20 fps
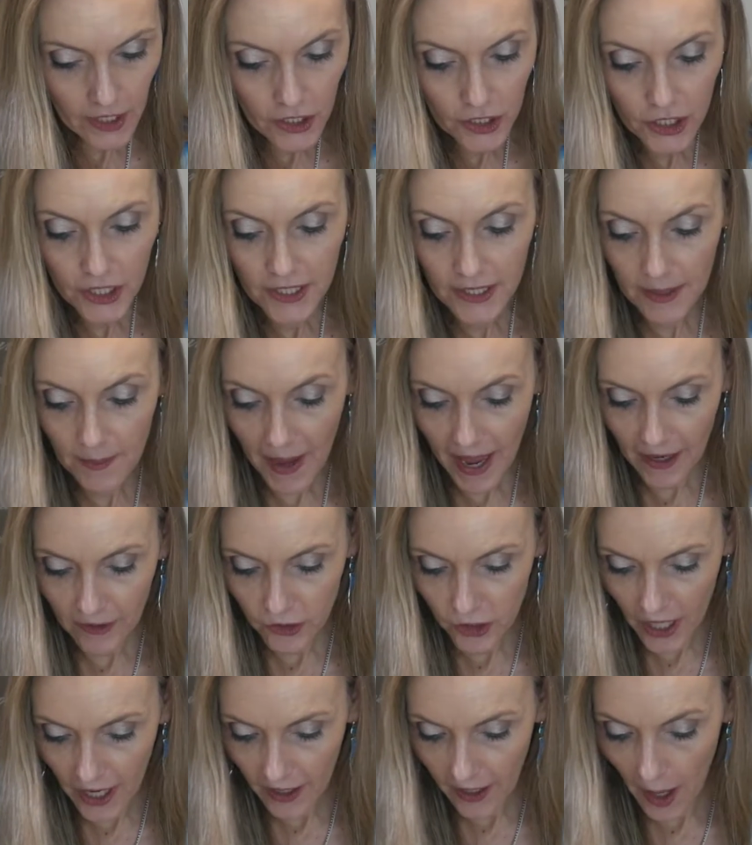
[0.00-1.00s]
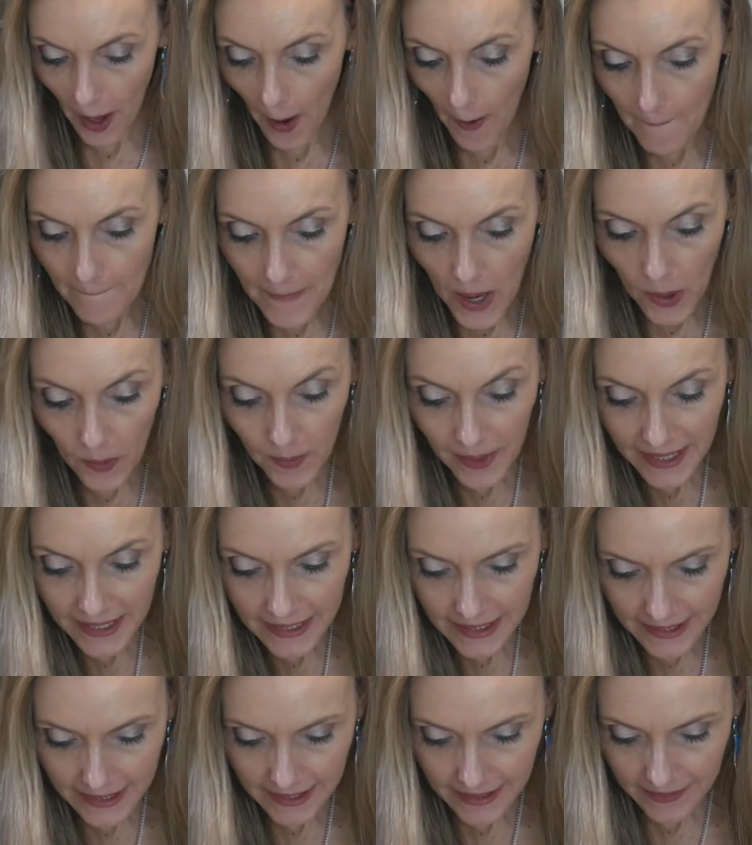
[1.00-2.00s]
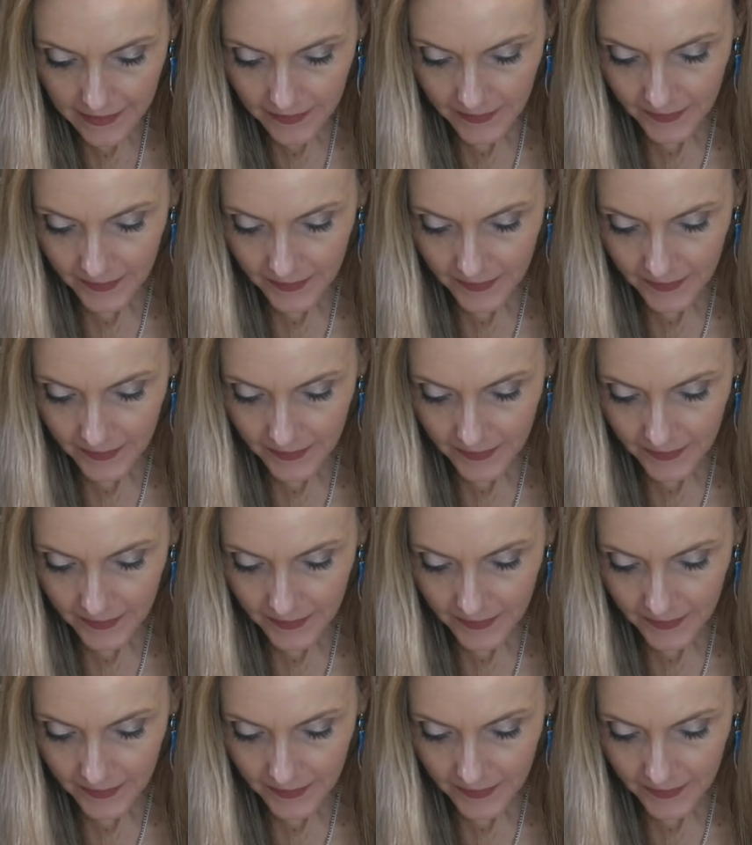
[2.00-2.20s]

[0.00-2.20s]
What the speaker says: just to backtrack a moment,